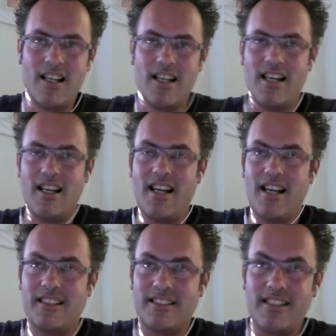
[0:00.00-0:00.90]

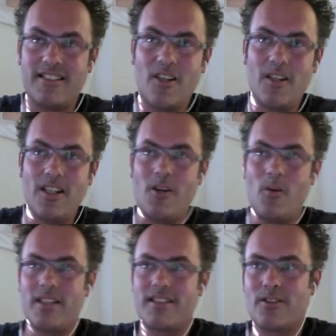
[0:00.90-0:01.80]
That's
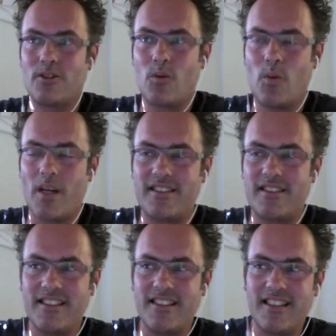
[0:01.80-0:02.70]
always a good
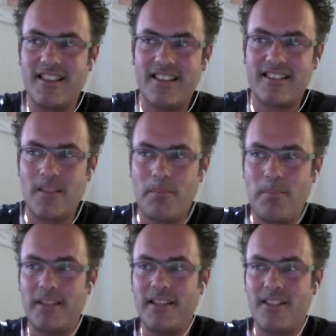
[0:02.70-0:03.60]
question. It's
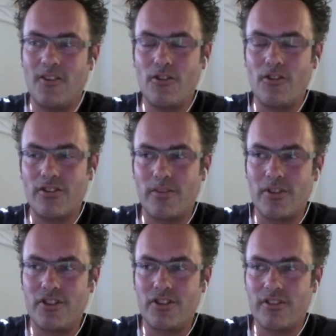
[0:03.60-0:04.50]
depending on your
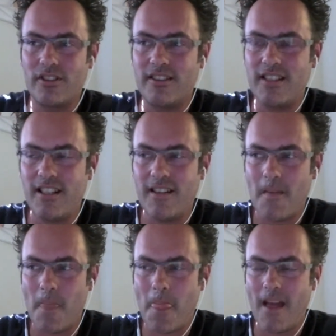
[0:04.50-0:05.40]
maturity,
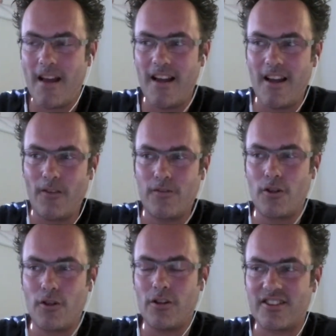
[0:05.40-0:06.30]
of
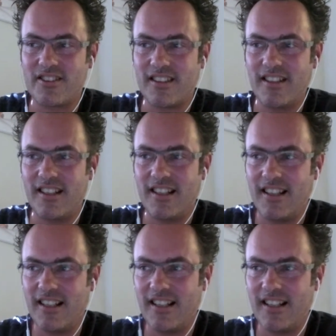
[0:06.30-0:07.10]
course. Let's